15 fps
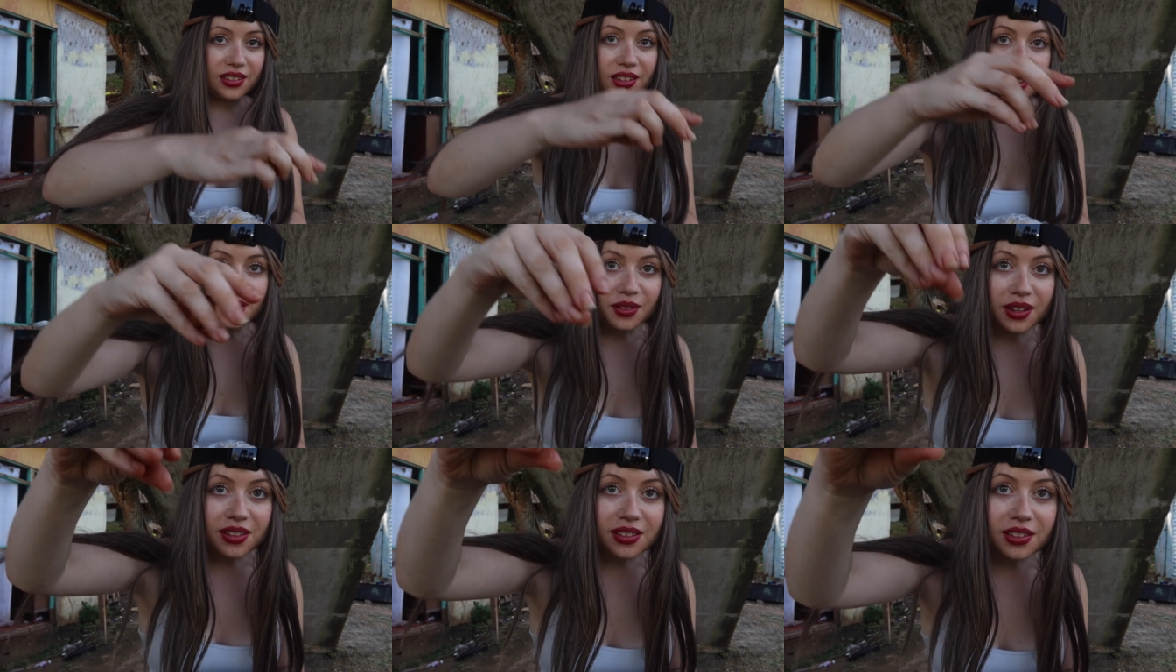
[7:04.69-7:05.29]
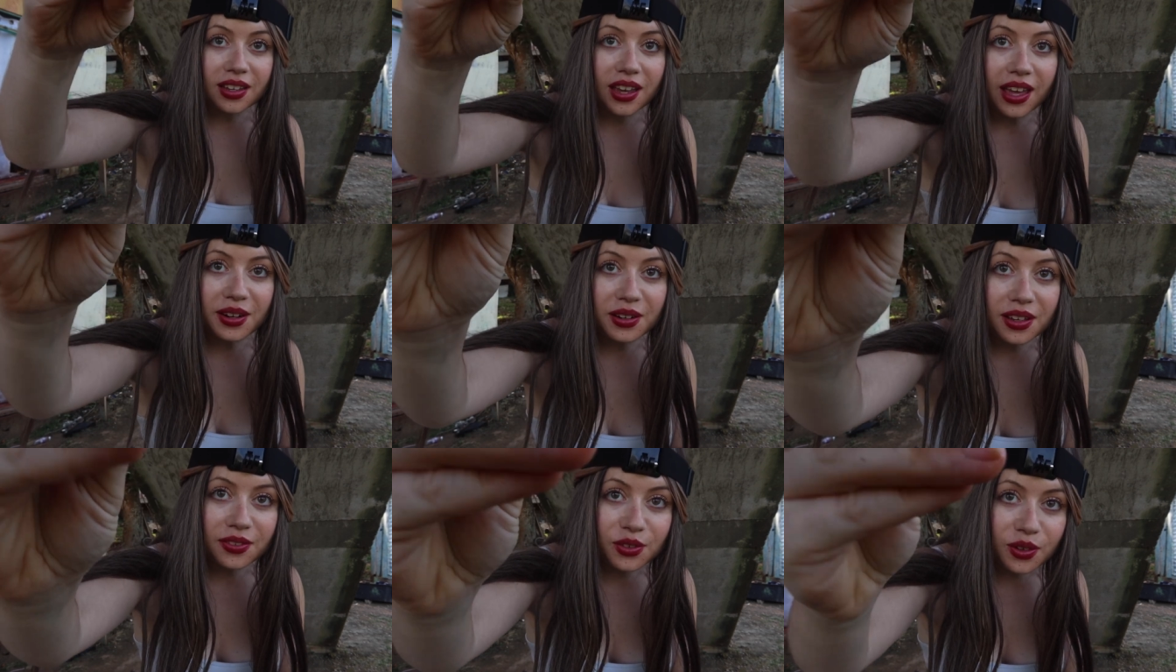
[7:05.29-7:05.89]
yeah you guys look I
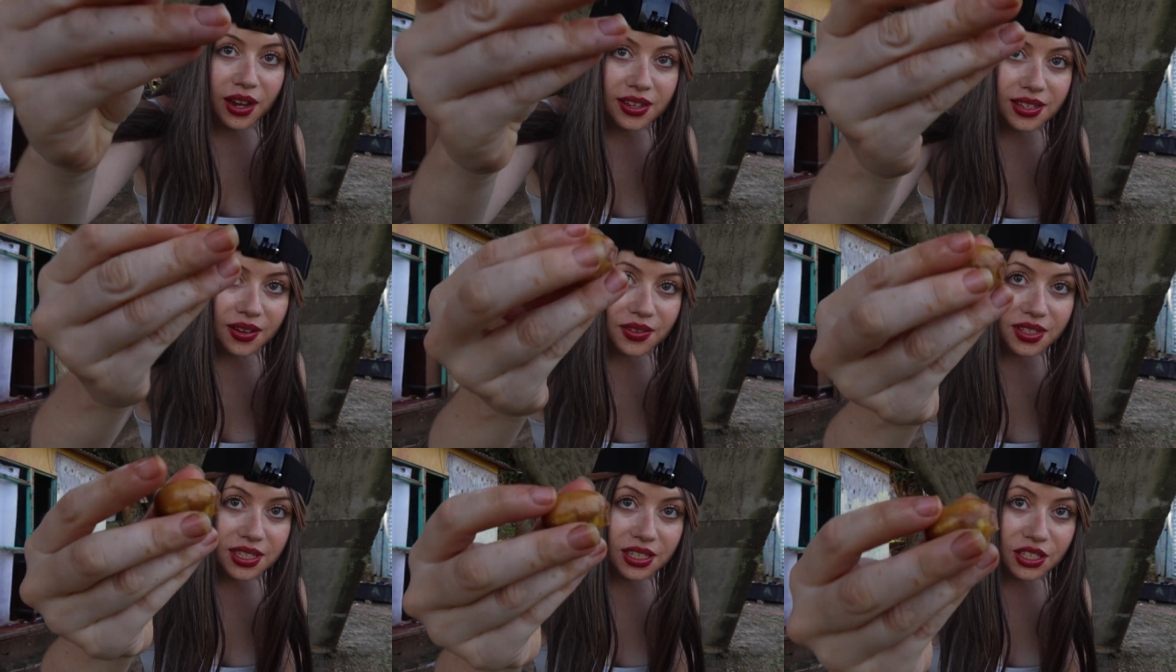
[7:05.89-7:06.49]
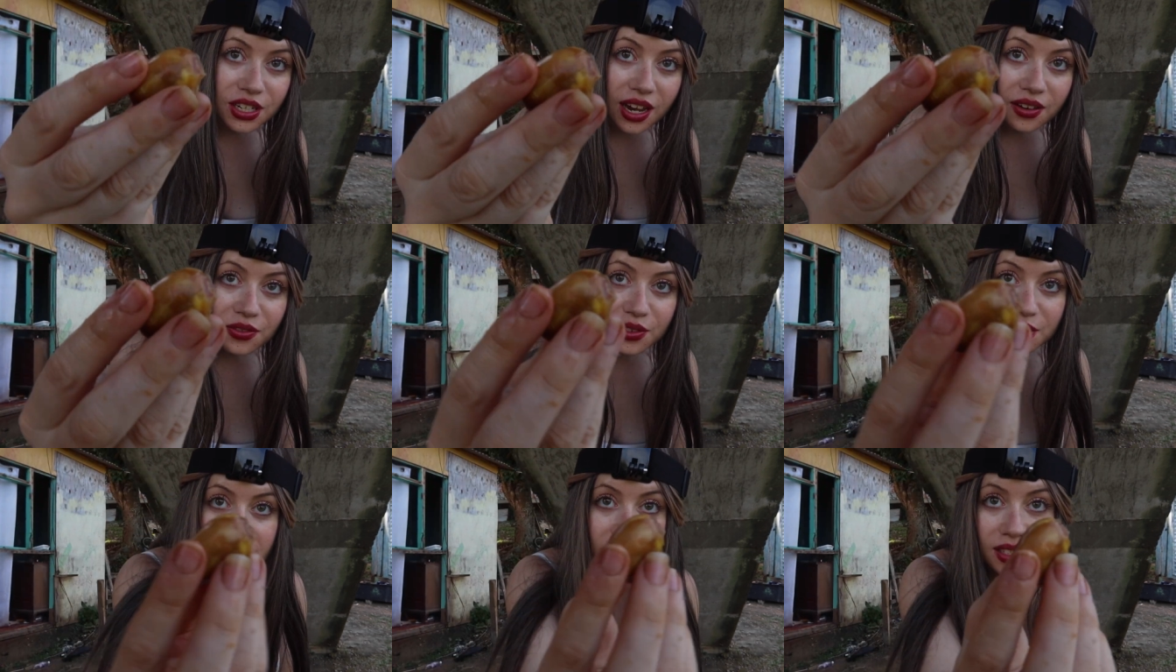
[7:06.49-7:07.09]
don't if you guys haven't seen
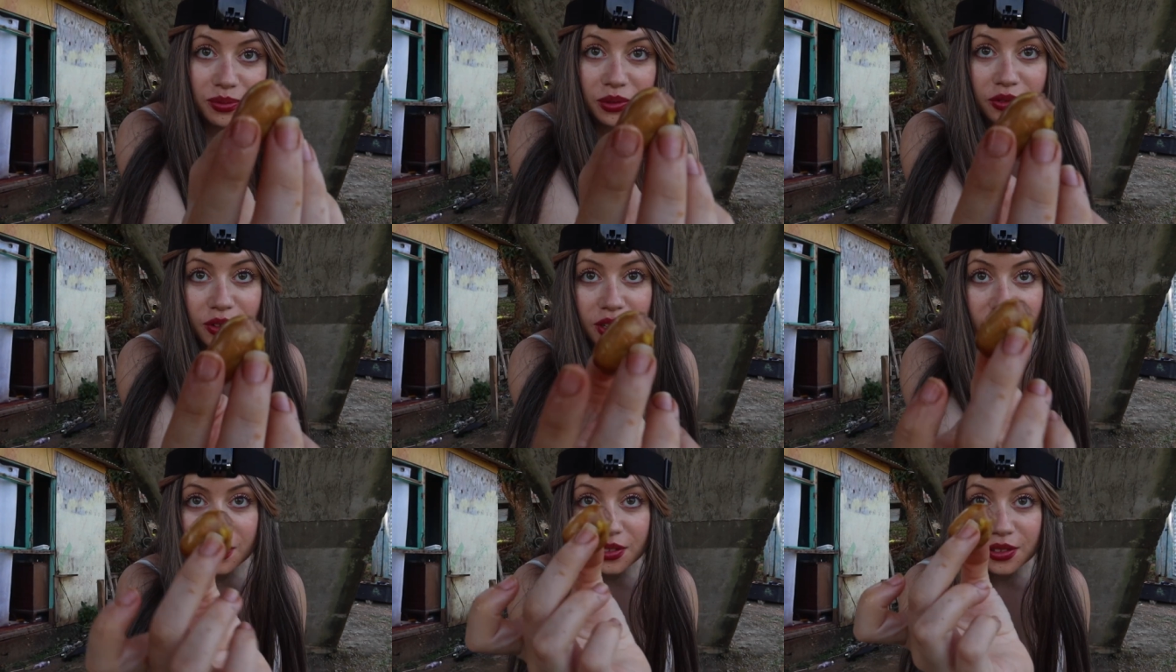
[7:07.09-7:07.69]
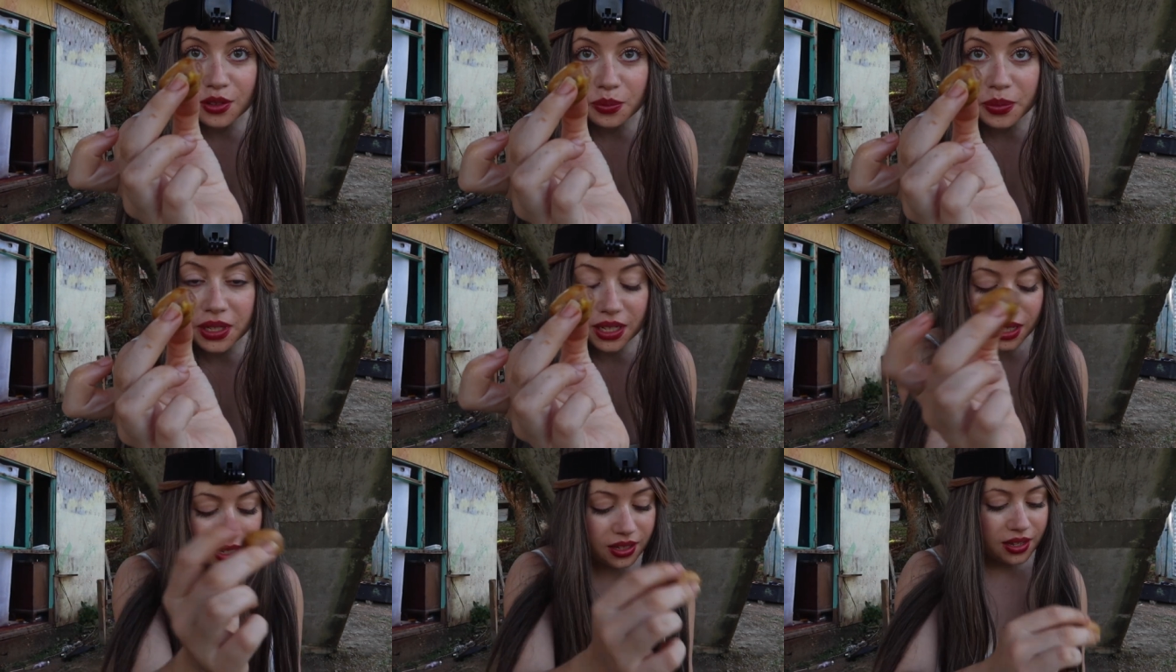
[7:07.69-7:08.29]
jackfruit seeds before they're so
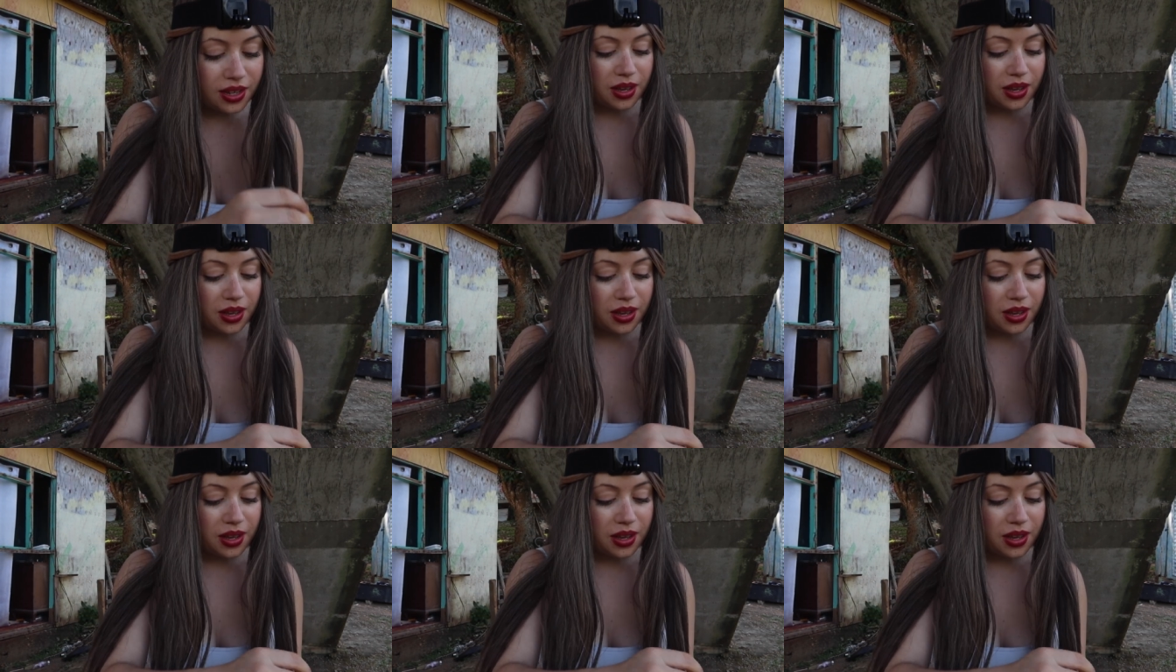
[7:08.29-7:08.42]
big